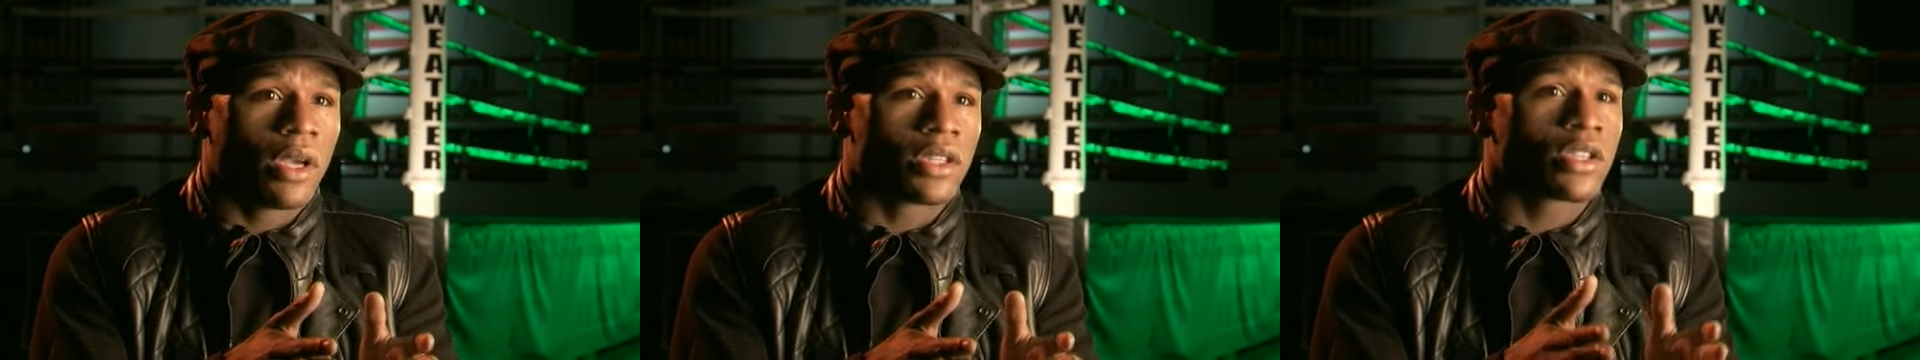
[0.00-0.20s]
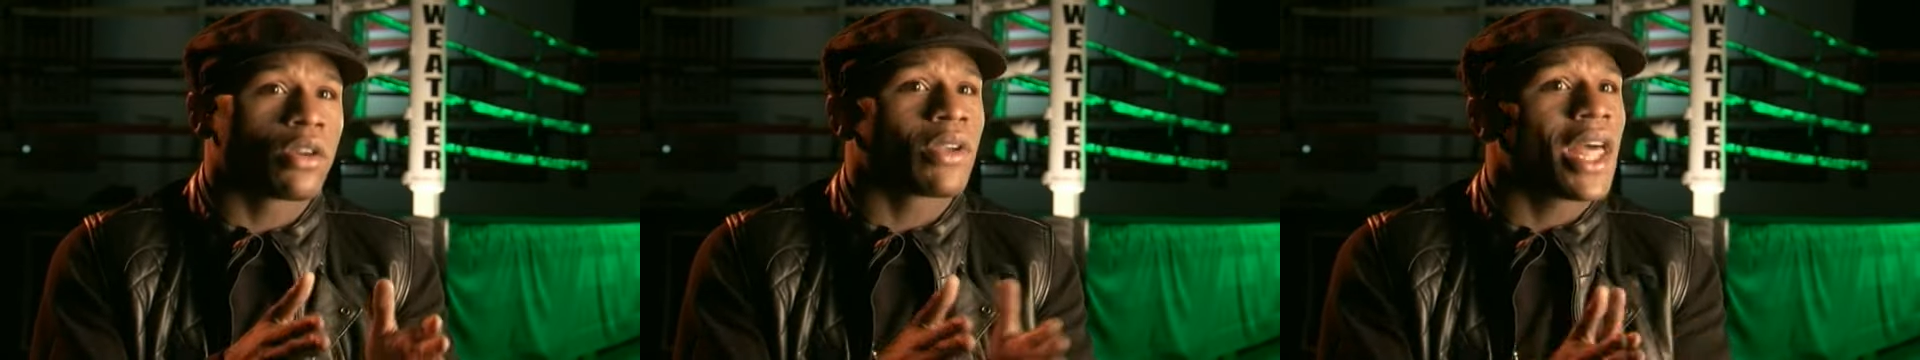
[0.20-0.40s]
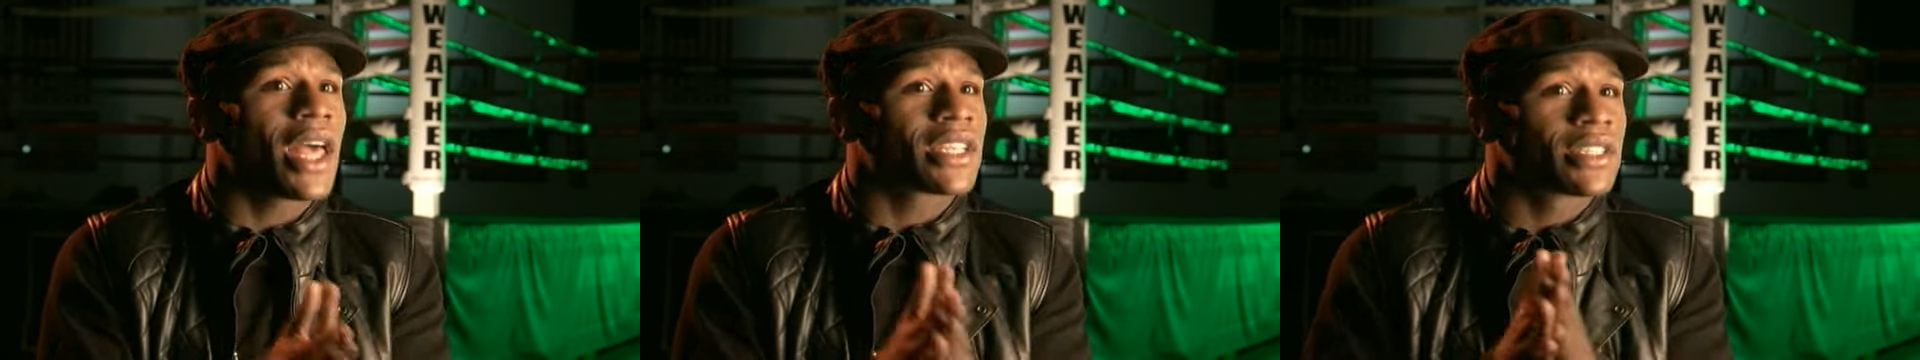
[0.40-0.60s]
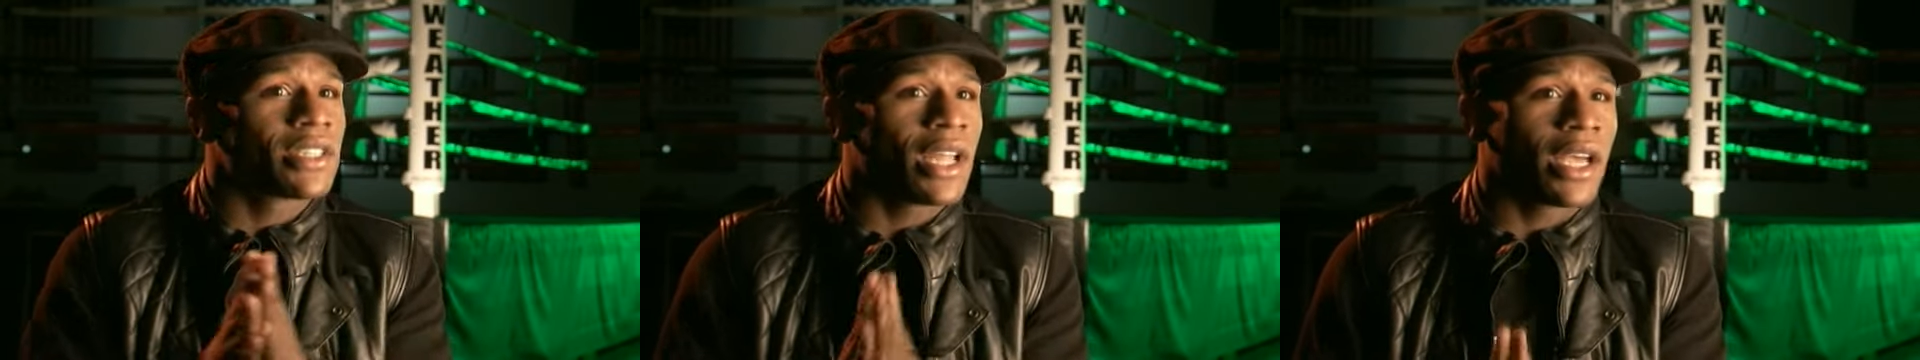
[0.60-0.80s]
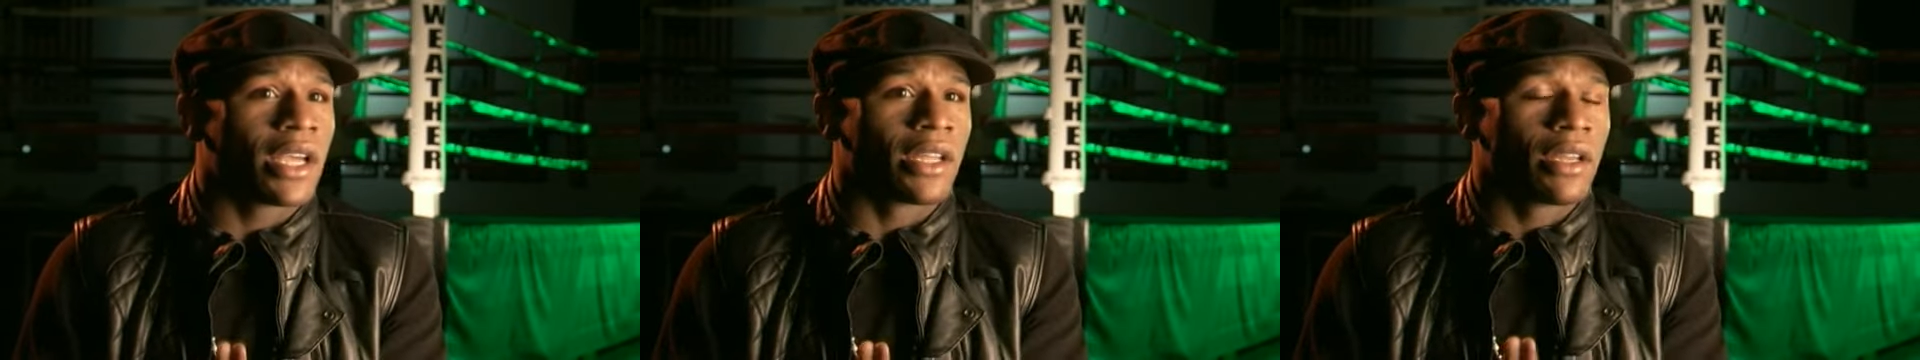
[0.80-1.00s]
So last
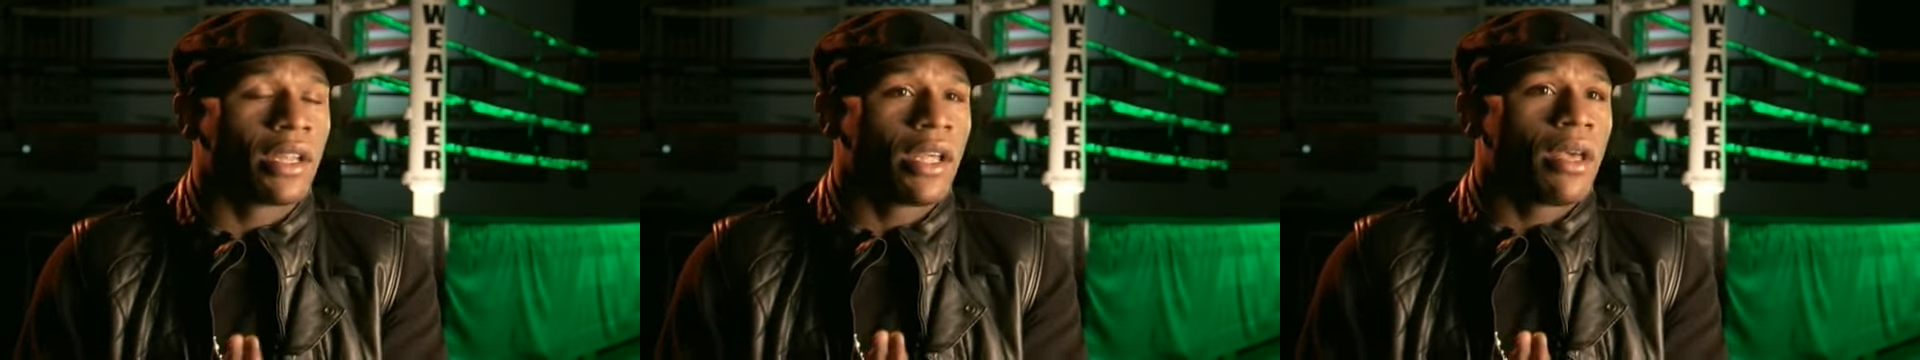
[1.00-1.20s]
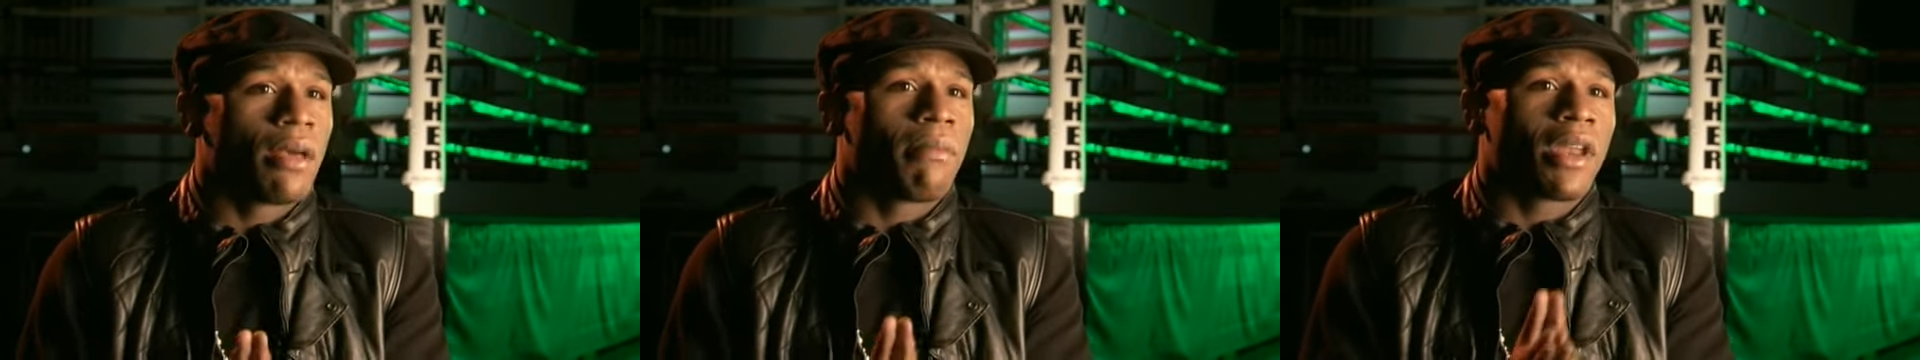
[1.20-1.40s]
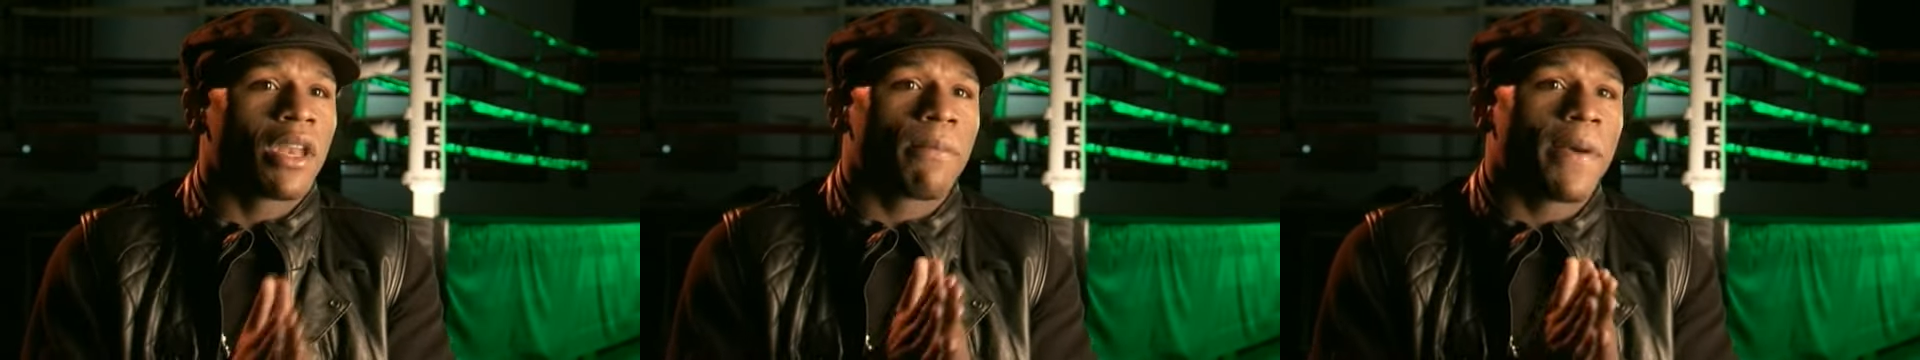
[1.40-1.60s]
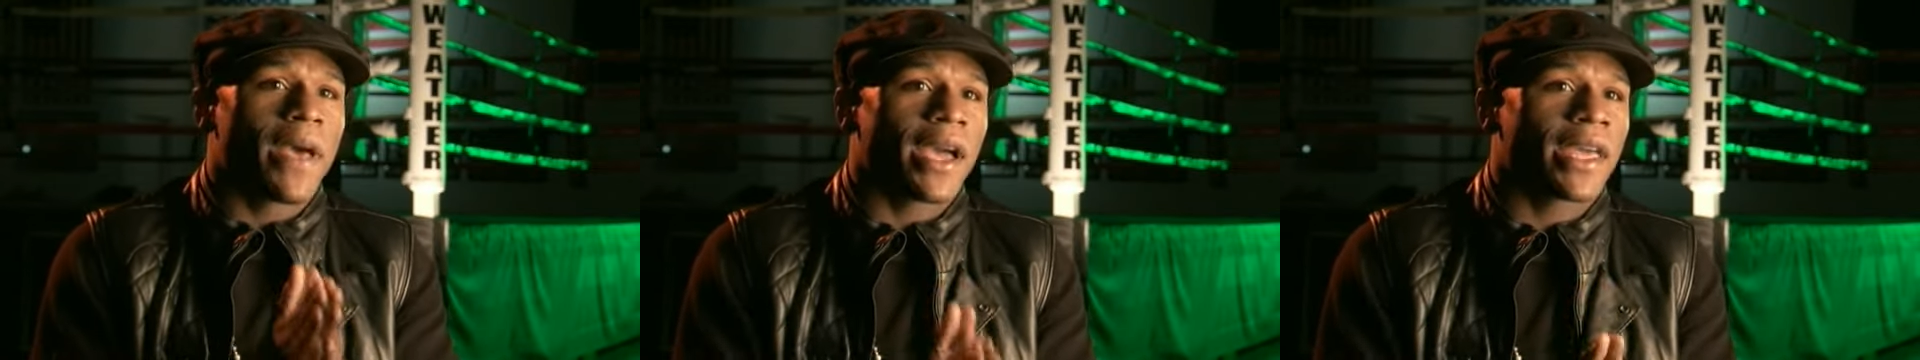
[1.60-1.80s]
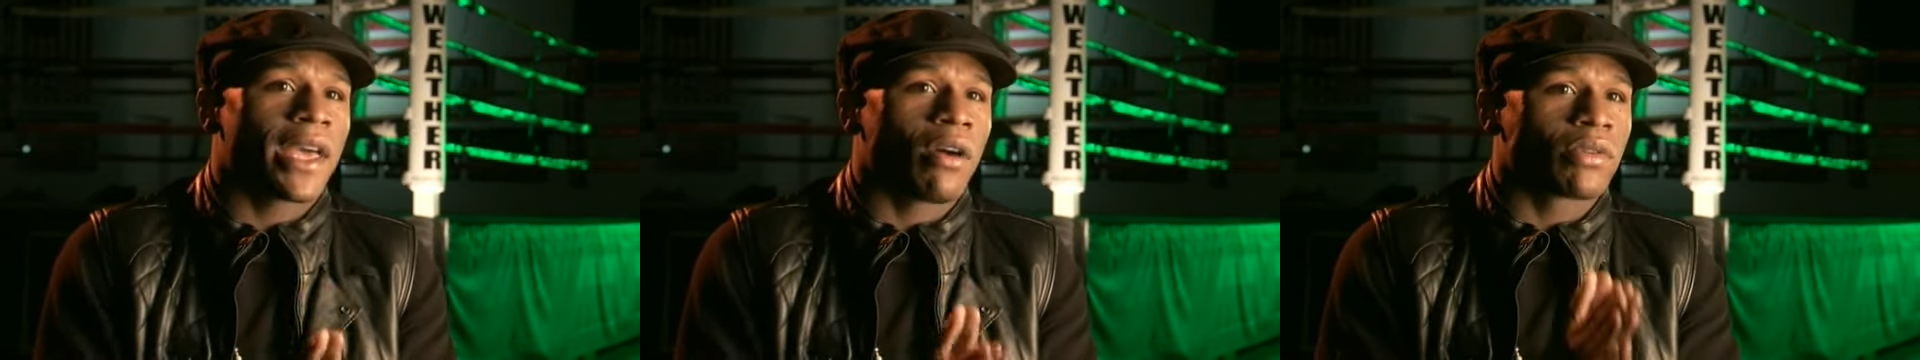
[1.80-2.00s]
night, Manny
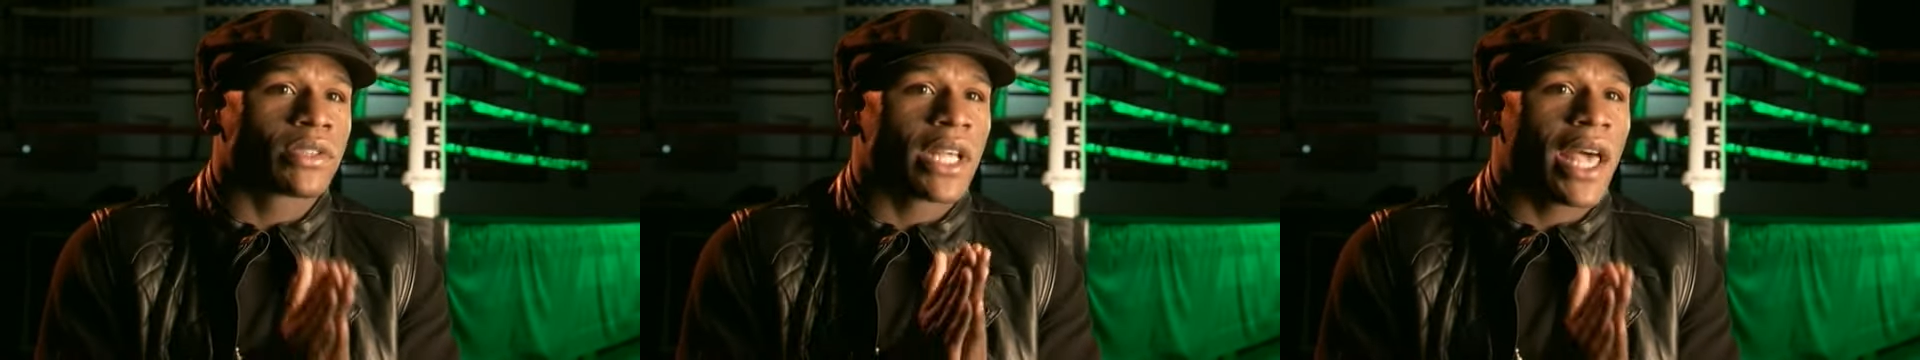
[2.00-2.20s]
Pacquiao was